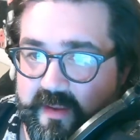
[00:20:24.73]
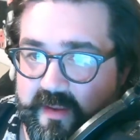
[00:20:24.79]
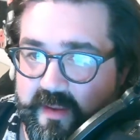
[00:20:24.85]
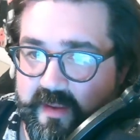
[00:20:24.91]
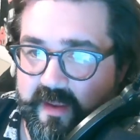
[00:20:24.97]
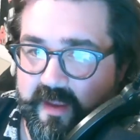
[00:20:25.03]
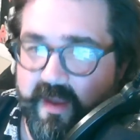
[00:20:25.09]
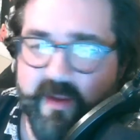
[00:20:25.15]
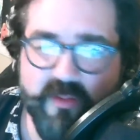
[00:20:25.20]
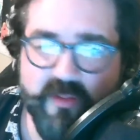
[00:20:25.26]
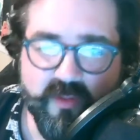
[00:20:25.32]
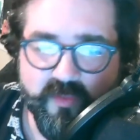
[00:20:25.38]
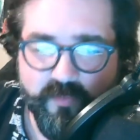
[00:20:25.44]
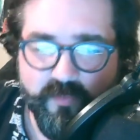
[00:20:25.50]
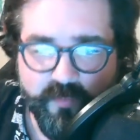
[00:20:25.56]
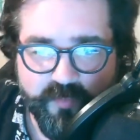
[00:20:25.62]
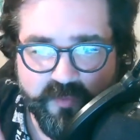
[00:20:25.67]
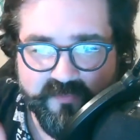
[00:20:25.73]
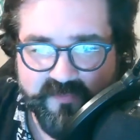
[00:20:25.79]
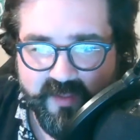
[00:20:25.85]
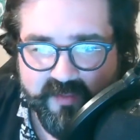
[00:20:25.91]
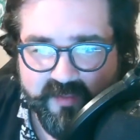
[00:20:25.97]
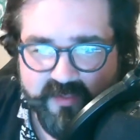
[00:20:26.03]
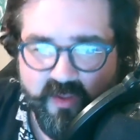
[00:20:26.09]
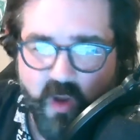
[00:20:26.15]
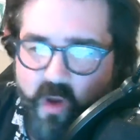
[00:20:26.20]
And it just
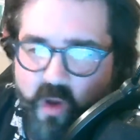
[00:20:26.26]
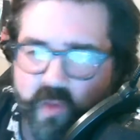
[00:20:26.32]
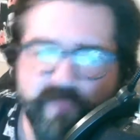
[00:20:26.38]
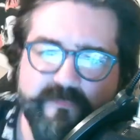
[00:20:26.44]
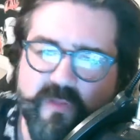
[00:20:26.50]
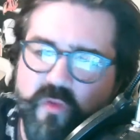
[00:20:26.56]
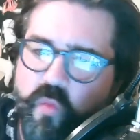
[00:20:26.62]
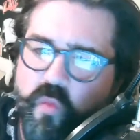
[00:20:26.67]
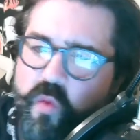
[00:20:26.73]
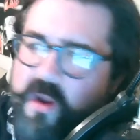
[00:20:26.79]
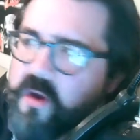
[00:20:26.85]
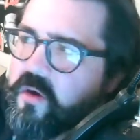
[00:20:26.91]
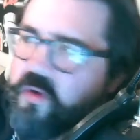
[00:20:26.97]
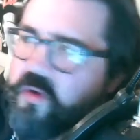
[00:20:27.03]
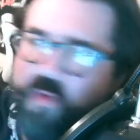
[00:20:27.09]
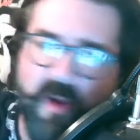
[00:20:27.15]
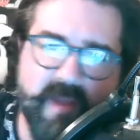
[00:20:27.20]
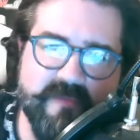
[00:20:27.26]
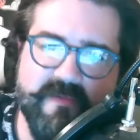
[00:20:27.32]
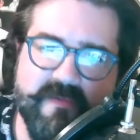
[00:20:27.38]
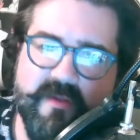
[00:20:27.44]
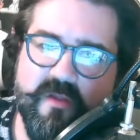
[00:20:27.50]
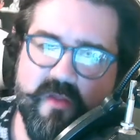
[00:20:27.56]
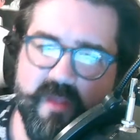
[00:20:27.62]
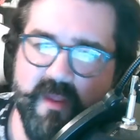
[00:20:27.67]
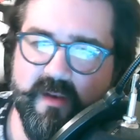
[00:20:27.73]
presents all of this weird, crazy
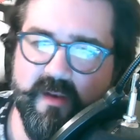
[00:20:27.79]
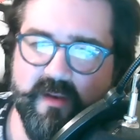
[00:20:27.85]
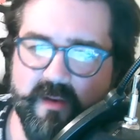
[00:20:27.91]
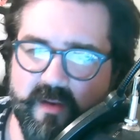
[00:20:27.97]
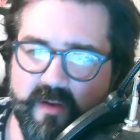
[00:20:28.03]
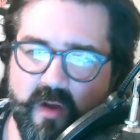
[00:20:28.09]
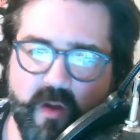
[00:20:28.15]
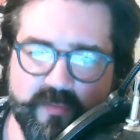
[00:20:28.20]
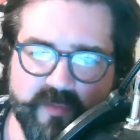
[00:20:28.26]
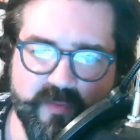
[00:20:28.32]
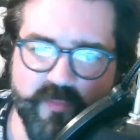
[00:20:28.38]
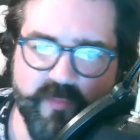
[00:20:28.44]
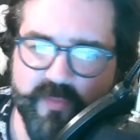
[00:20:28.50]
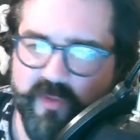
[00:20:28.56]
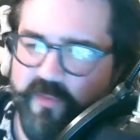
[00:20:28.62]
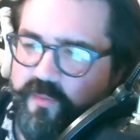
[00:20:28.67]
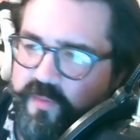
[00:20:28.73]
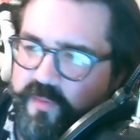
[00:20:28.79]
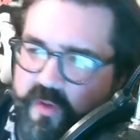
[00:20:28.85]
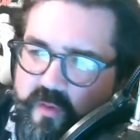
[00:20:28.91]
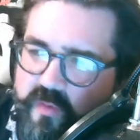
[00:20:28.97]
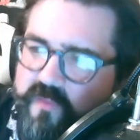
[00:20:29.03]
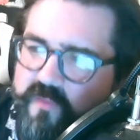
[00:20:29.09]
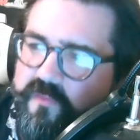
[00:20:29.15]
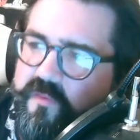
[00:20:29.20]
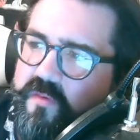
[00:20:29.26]
shit, all this this
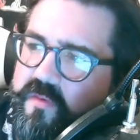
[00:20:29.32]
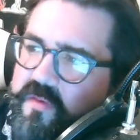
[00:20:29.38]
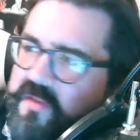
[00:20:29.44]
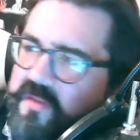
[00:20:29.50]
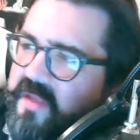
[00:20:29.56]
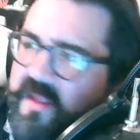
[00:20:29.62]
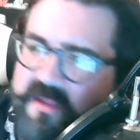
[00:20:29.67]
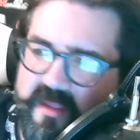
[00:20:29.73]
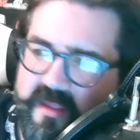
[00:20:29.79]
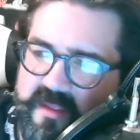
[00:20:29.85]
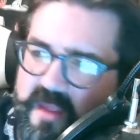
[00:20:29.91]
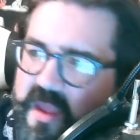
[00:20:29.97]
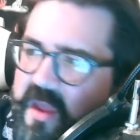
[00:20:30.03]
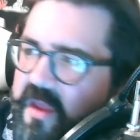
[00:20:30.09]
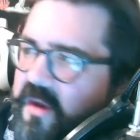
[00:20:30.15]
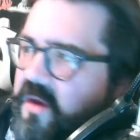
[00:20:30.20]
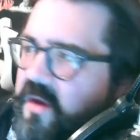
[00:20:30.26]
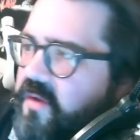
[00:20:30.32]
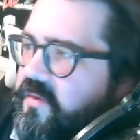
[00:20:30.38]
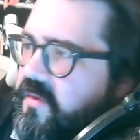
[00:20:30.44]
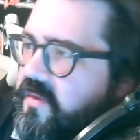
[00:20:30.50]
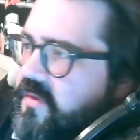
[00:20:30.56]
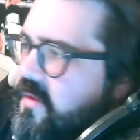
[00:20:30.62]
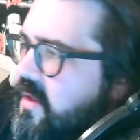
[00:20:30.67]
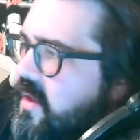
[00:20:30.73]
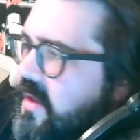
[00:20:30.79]
beautiful set design, all
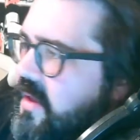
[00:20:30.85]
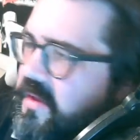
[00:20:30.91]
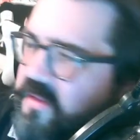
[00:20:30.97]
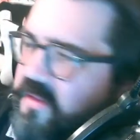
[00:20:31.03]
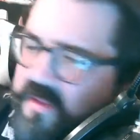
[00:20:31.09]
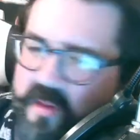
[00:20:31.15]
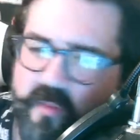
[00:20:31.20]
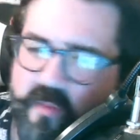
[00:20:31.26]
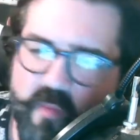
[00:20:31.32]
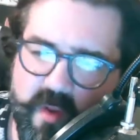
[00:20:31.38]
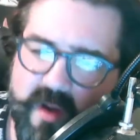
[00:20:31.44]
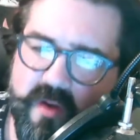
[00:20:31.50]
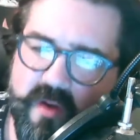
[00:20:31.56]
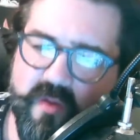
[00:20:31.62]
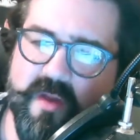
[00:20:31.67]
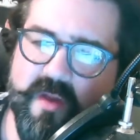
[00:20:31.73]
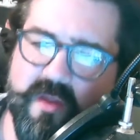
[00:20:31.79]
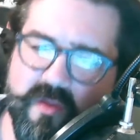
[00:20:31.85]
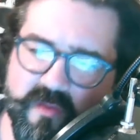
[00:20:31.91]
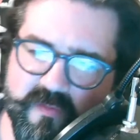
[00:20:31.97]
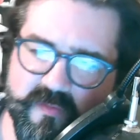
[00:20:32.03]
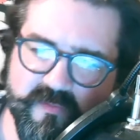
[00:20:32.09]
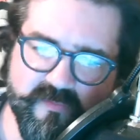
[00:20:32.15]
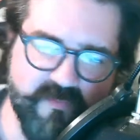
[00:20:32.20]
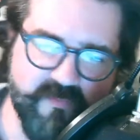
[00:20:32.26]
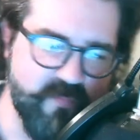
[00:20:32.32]
this some weird
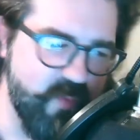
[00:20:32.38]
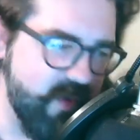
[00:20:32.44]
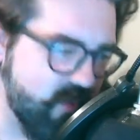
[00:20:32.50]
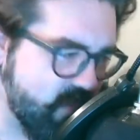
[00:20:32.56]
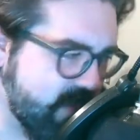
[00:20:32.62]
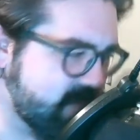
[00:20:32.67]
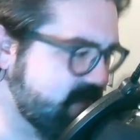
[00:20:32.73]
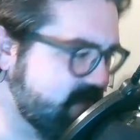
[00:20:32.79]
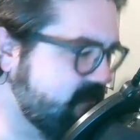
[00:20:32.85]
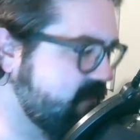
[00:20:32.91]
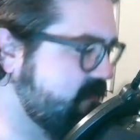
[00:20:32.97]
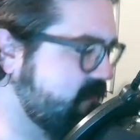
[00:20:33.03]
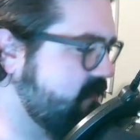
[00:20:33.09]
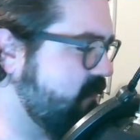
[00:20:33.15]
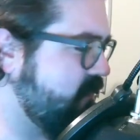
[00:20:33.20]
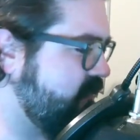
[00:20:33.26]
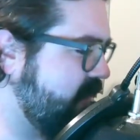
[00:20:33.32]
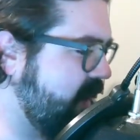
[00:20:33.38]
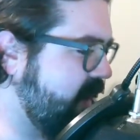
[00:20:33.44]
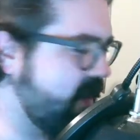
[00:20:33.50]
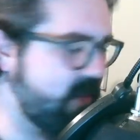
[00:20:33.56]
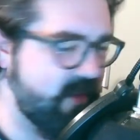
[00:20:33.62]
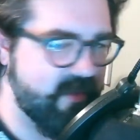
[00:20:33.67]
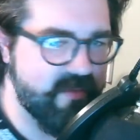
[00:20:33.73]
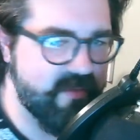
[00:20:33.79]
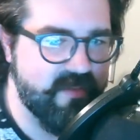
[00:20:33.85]
creatures, weird races of
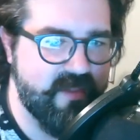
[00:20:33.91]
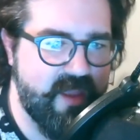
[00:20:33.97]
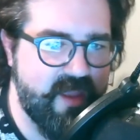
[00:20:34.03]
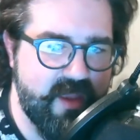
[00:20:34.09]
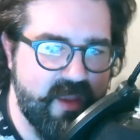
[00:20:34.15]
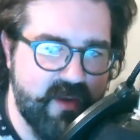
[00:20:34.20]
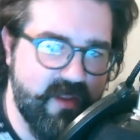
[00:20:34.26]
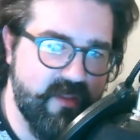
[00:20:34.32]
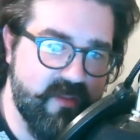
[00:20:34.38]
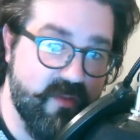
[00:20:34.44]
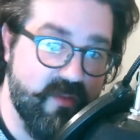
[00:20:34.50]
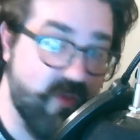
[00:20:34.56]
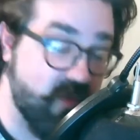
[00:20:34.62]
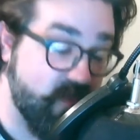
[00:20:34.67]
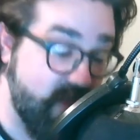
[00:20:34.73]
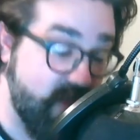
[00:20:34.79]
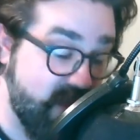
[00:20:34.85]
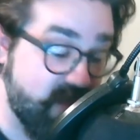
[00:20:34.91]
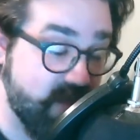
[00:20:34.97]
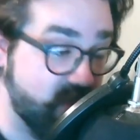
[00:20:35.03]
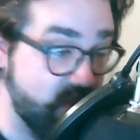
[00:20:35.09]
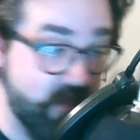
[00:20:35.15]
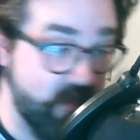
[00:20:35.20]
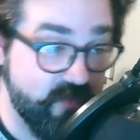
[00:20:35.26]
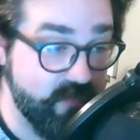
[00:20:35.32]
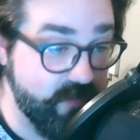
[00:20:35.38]
aliens, and it just makes it the
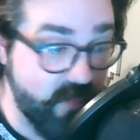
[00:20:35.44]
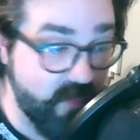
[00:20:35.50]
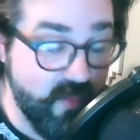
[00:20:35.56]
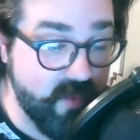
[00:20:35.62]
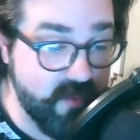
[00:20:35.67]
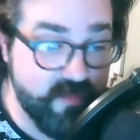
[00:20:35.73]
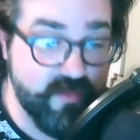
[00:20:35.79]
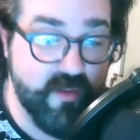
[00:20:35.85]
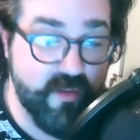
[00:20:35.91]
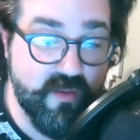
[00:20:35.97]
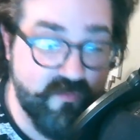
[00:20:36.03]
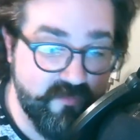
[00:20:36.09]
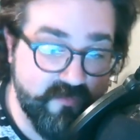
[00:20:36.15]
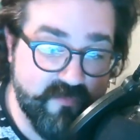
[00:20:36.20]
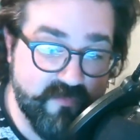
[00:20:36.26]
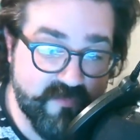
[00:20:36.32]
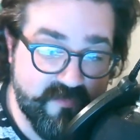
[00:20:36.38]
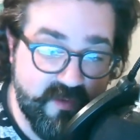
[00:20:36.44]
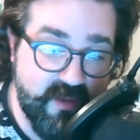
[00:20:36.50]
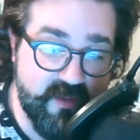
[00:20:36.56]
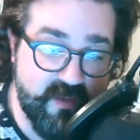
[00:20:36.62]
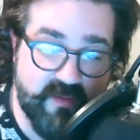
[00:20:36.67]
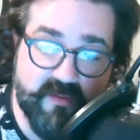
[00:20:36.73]
most boring thing you've ever seen.